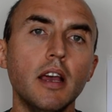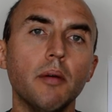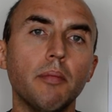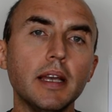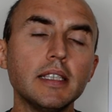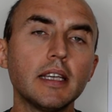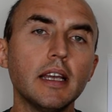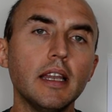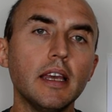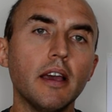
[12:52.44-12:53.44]

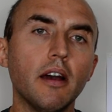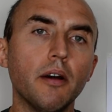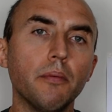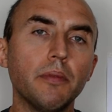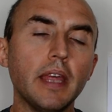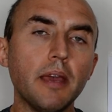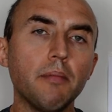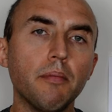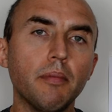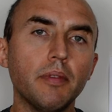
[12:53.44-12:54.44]
Basically,
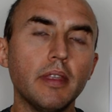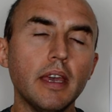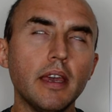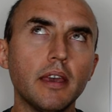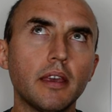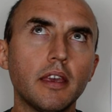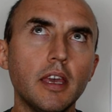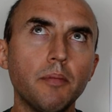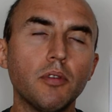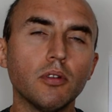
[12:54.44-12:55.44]
they
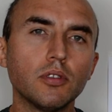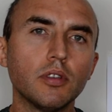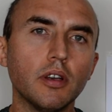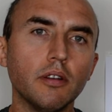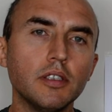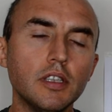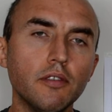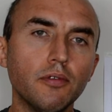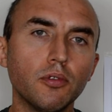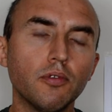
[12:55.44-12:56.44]
keep those
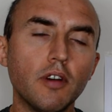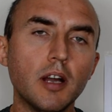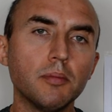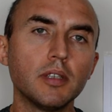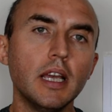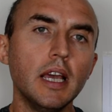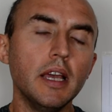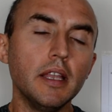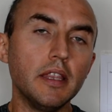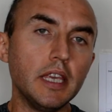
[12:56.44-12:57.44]
seafood farms
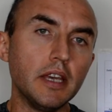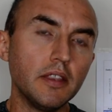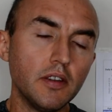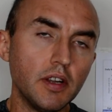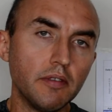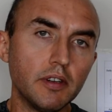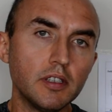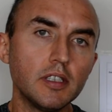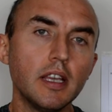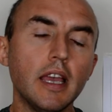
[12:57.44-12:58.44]
near the
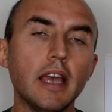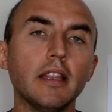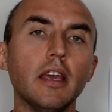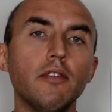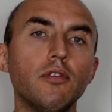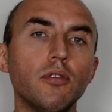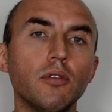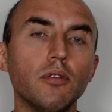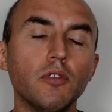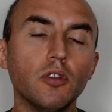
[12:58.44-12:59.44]
rivers, and if
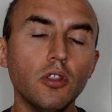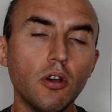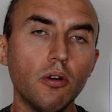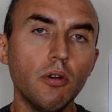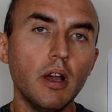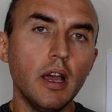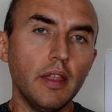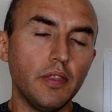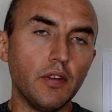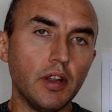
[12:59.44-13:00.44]
you don't know,
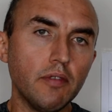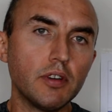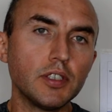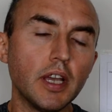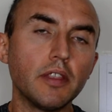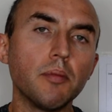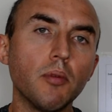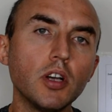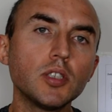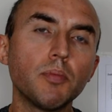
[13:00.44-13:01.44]
the rivers are the
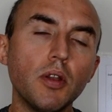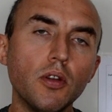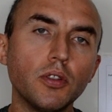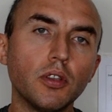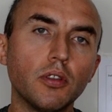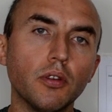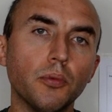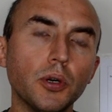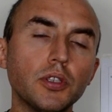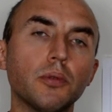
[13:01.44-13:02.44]
most polluted
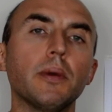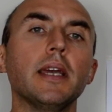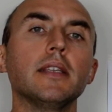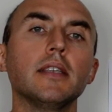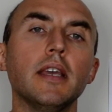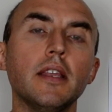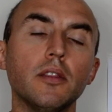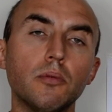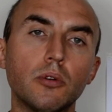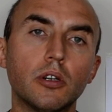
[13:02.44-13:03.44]
waterways in
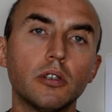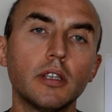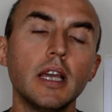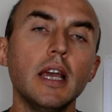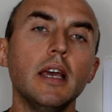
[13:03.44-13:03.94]
the world.